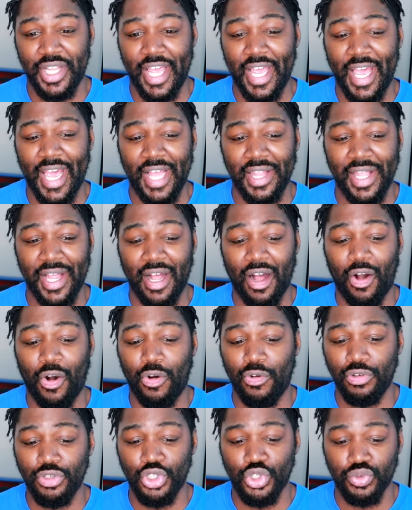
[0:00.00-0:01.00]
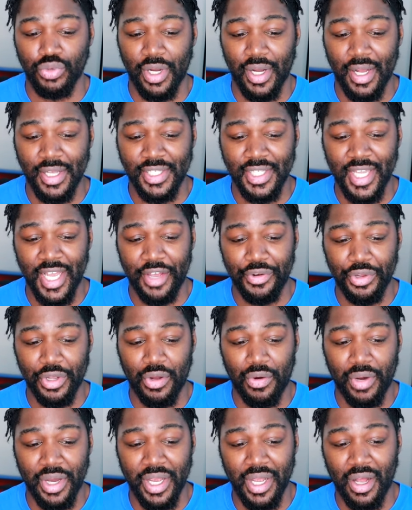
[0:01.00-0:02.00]
They had like a whole drug scandal
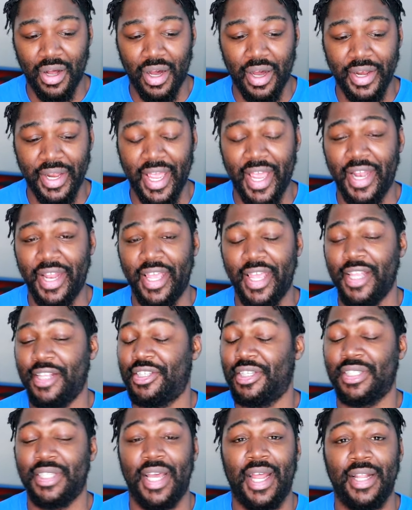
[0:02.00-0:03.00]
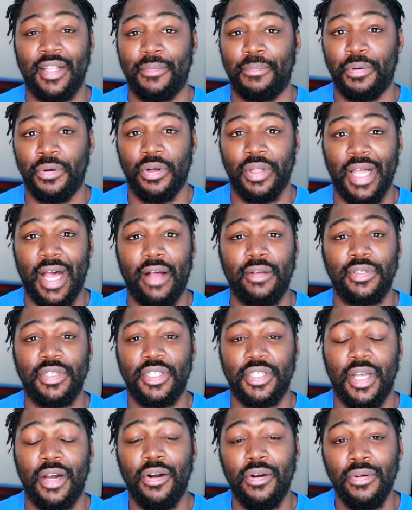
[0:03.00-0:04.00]
going on, and he decided to pull out.
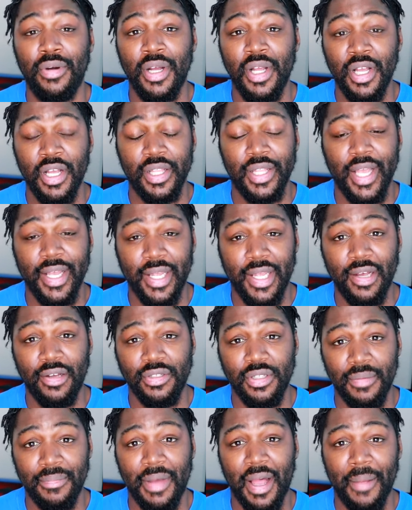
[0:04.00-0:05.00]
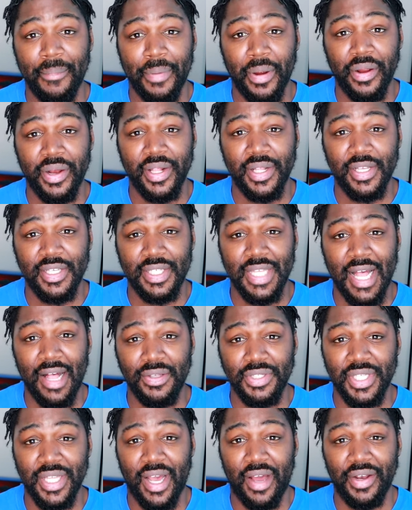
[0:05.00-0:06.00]
So they killed him by burning his
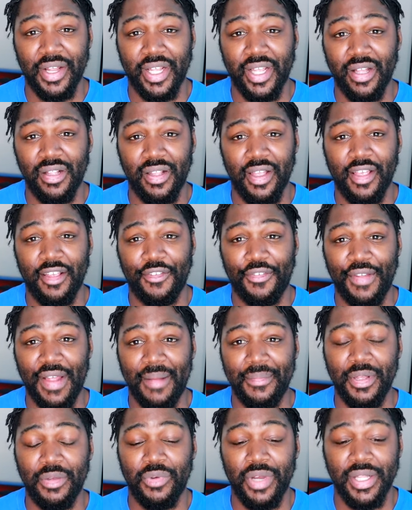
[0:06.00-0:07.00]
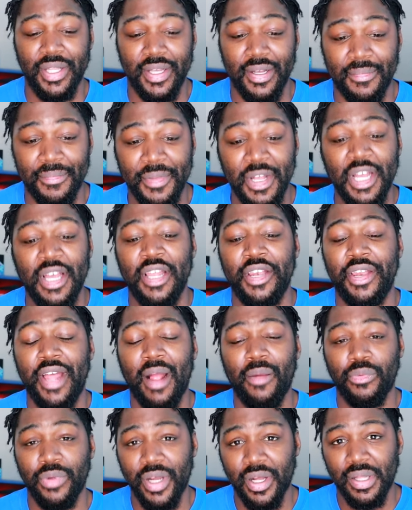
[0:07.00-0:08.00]
house down and killing his family with him,
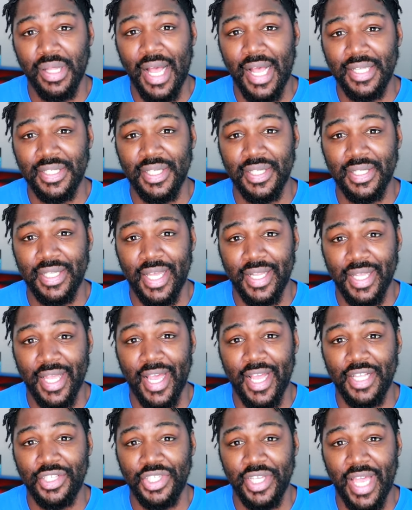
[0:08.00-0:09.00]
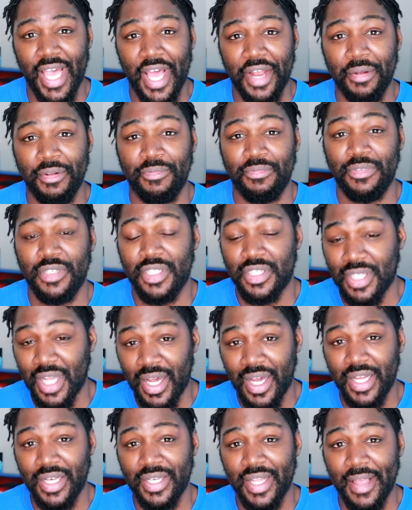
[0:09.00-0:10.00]
not realizing that Keiji had a
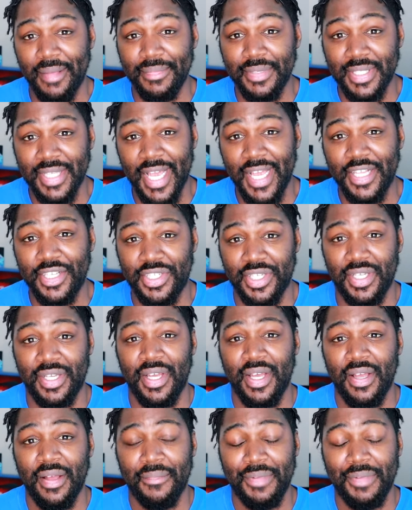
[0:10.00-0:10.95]
son named Seiji.